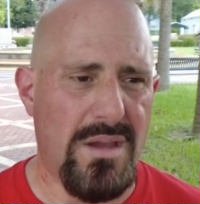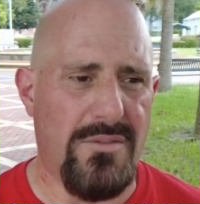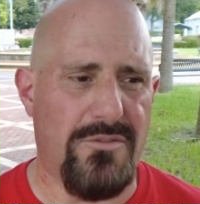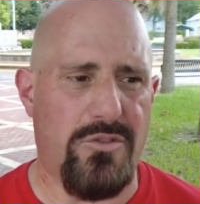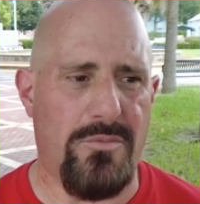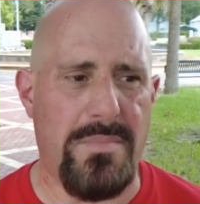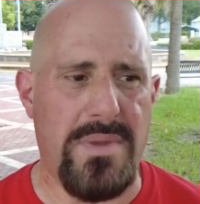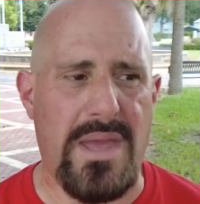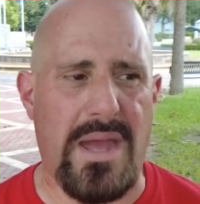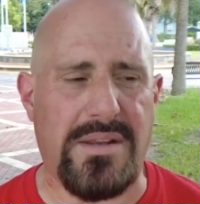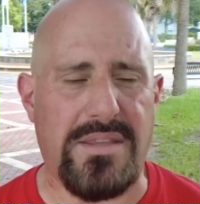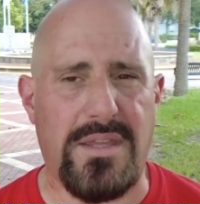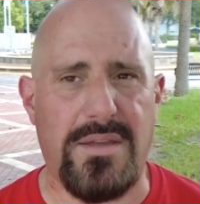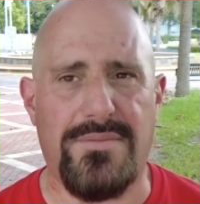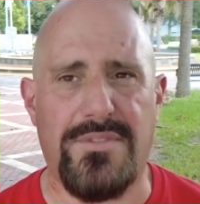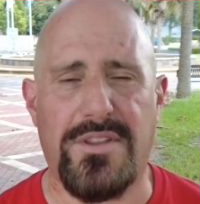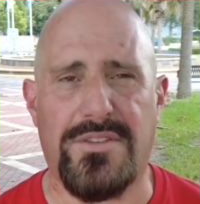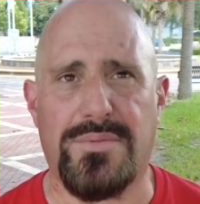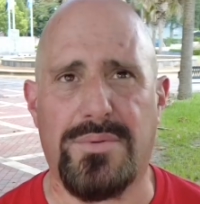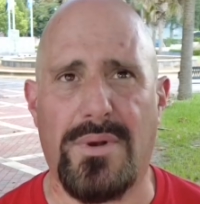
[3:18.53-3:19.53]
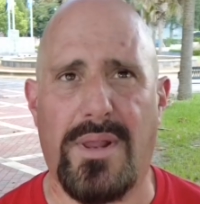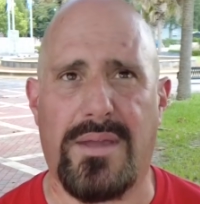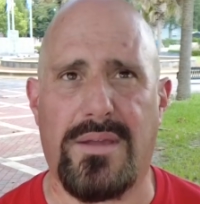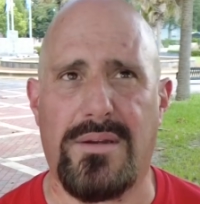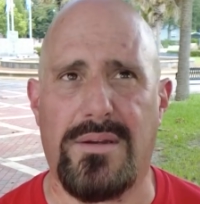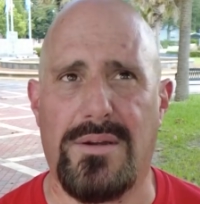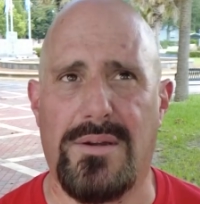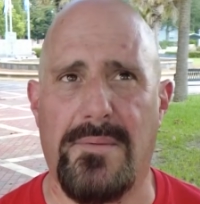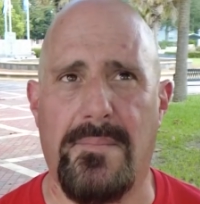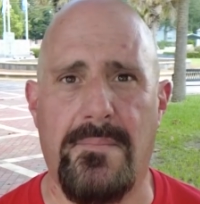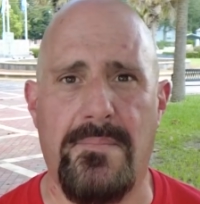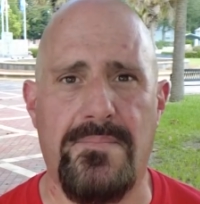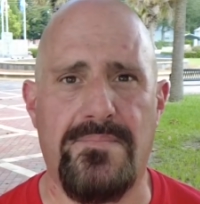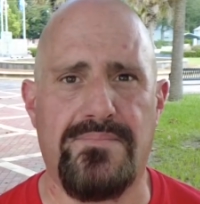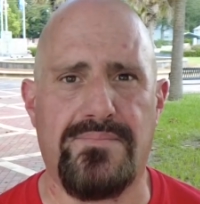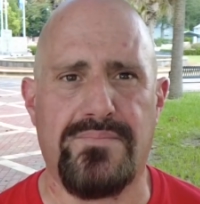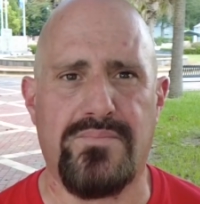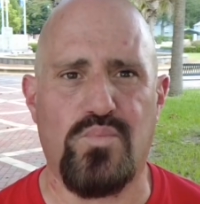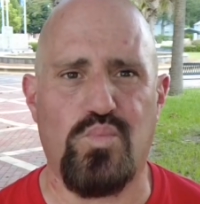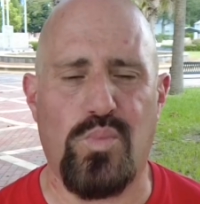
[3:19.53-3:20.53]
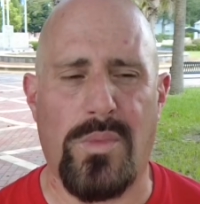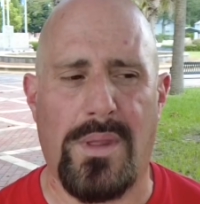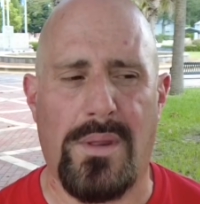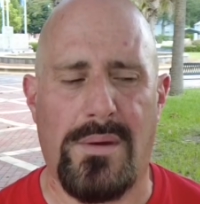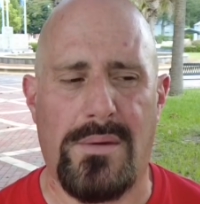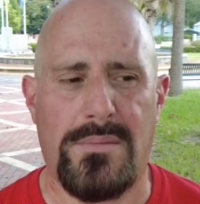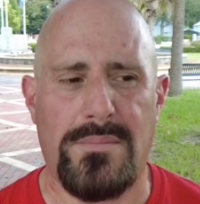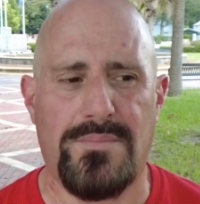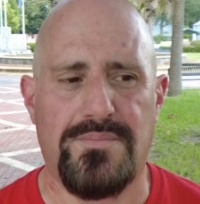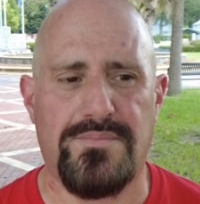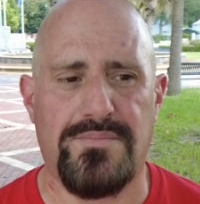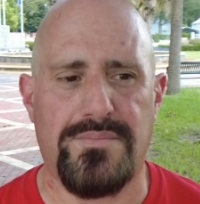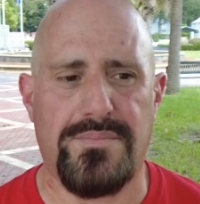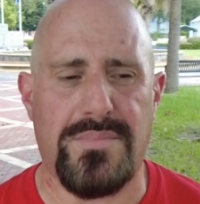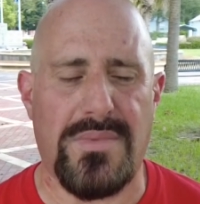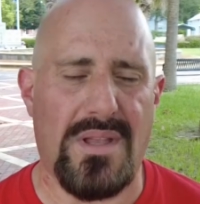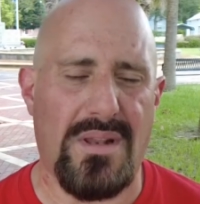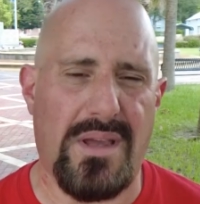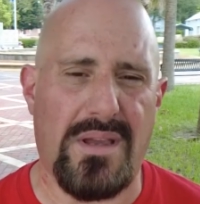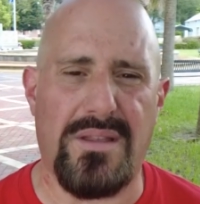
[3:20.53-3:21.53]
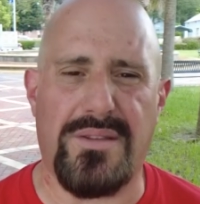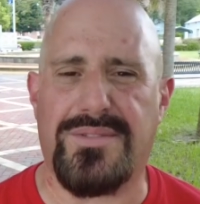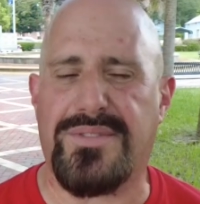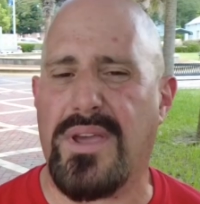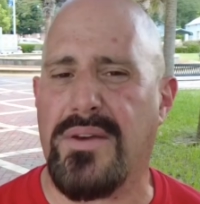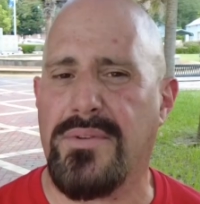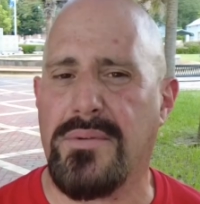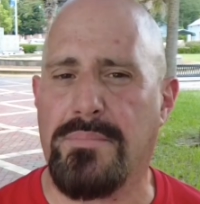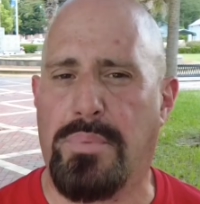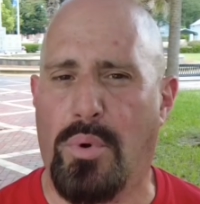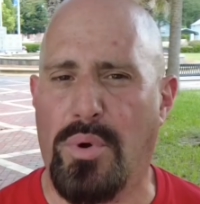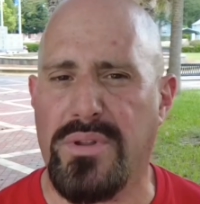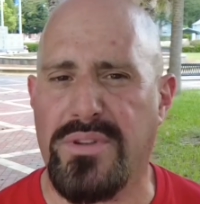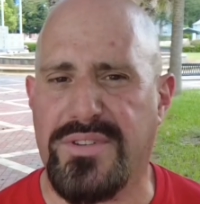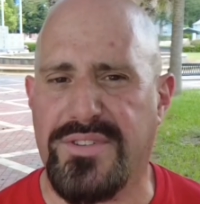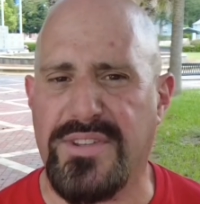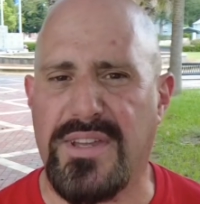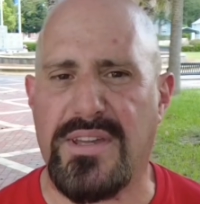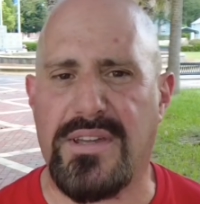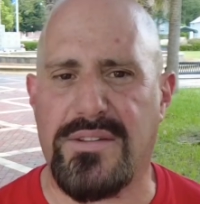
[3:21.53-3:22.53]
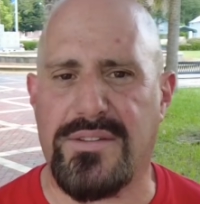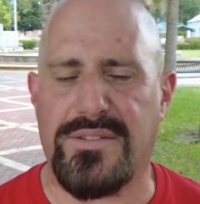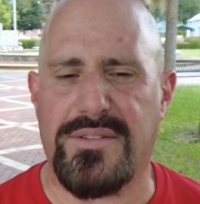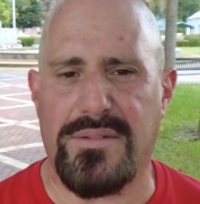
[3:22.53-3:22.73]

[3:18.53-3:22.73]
for me, I'd give this one like a, like a 7.6.